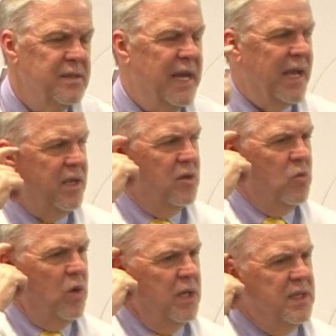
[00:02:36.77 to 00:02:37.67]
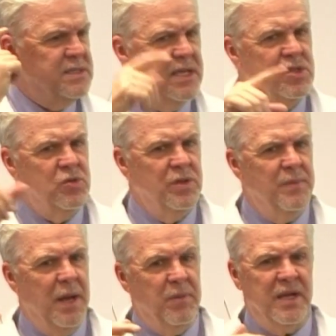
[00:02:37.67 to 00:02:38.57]
Hey, you know what? Let's get you in the
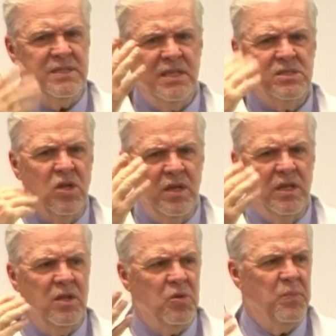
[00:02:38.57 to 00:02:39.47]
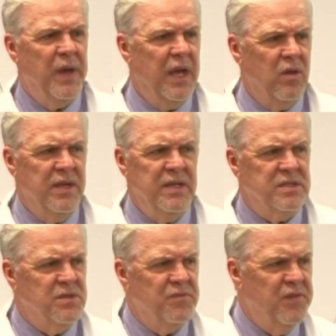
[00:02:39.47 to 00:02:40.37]
back because he's looking a little pale. He
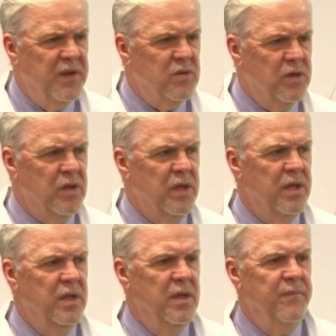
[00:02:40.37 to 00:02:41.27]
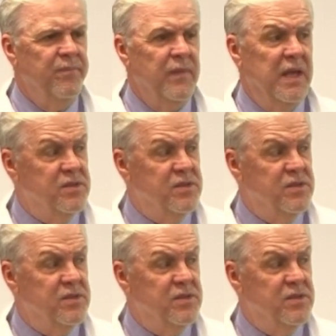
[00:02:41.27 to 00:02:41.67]
doesn't feel good. He's